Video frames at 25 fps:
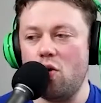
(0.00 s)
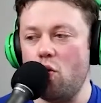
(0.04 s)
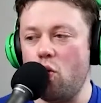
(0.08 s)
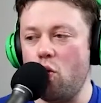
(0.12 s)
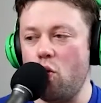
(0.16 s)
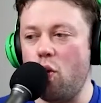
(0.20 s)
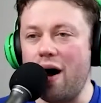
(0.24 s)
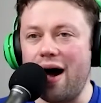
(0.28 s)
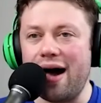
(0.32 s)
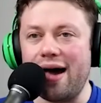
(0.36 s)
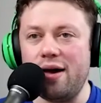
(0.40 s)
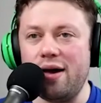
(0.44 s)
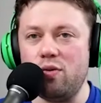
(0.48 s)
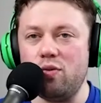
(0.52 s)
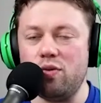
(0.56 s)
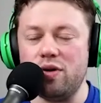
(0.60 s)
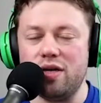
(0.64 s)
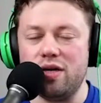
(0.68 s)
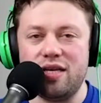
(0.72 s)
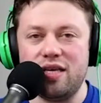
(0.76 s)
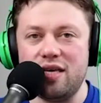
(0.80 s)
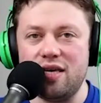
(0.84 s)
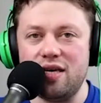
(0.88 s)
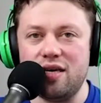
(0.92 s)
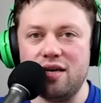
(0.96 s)
Why would
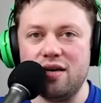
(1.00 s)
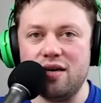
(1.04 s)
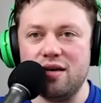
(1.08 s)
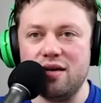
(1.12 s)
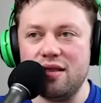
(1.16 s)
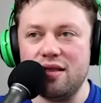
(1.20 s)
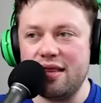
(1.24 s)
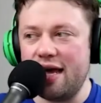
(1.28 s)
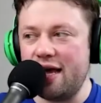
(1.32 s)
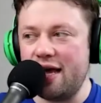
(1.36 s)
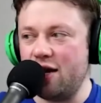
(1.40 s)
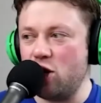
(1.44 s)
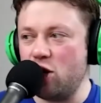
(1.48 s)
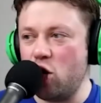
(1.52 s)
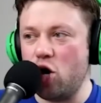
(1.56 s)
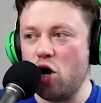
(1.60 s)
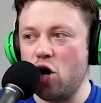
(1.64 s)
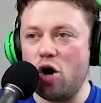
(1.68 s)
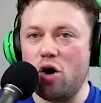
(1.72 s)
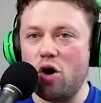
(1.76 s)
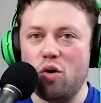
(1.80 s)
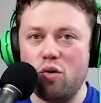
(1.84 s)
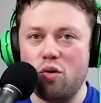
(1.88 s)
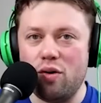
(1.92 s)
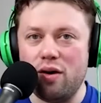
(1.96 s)
he then
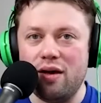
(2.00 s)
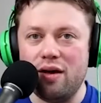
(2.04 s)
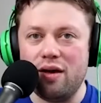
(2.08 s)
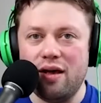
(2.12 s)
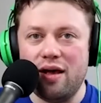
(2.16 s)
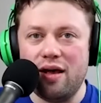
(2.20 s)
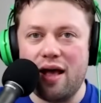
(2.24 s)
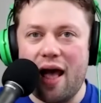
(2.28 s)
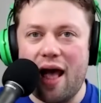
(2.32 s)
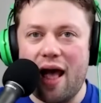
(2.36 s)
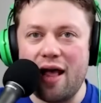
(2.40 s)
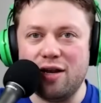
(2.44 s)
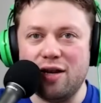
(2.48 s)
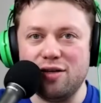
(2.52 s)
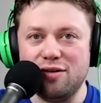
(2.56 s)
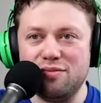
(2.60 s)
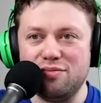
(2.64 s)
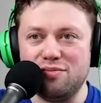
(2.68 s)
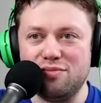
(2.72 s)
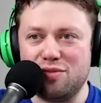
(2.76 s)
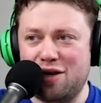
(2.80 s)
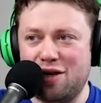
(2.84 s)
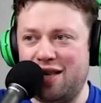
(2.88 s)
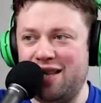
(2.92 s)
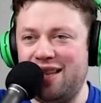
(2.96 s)
go and
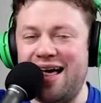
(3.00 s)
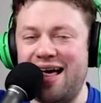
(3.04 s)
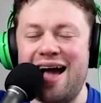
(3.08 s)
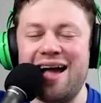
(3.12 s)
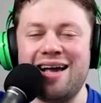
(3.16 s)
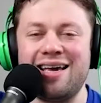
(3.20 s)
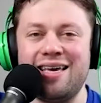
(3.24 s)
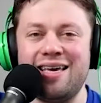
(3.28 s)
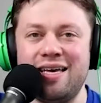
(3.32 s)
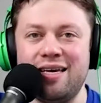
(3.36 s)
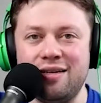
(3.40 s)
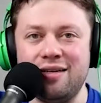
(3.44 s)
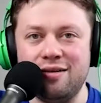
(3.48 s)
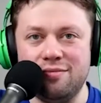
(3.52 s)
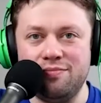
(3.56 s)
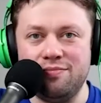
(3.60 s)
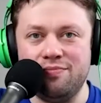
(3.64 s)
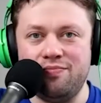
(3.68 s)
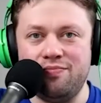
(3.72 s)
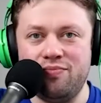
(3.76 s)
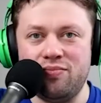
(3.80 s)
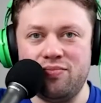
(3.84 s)
clock in?